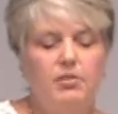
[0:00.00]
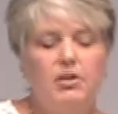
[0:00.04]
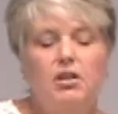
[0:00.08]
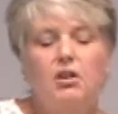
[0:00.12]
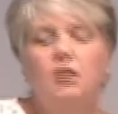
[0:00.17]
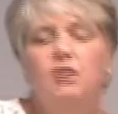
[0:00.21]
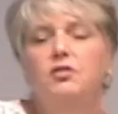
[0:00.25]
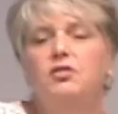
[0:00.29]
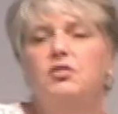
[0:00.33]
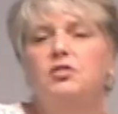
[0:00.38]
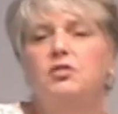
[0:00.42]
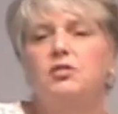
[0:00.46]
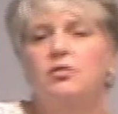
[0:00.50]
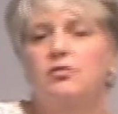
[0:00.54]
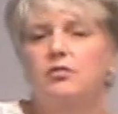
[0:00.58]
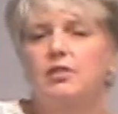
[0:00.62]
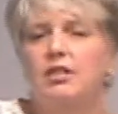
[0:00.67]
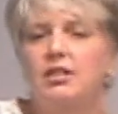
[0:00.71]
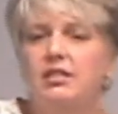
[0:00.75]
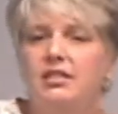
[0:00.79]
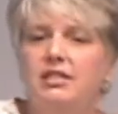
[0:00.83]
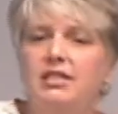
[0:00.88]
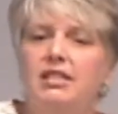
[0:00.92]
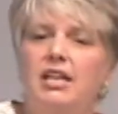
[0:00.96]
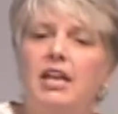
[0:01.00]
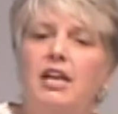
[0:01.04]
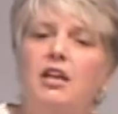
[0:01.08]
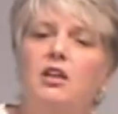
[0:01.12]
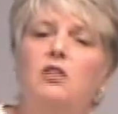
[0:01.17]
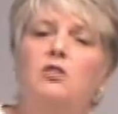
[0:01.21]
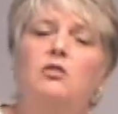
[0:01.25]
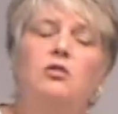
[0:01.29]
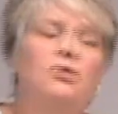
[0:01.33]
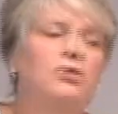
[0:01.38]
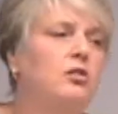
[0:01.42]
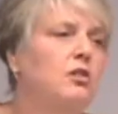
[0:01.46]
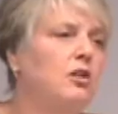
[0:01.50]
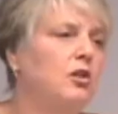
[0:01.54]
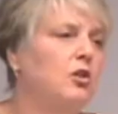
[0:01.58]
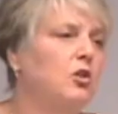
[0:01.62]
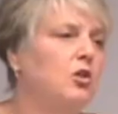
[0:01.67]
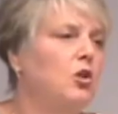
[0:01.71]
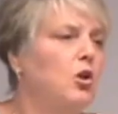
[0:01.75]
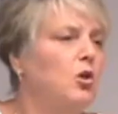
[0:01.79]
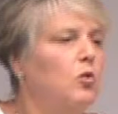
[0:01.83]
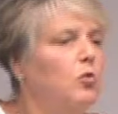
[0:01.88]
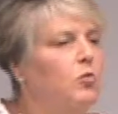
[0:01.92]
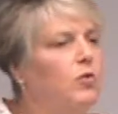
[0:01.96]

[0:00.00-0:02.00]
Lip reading: But also, let's take a look.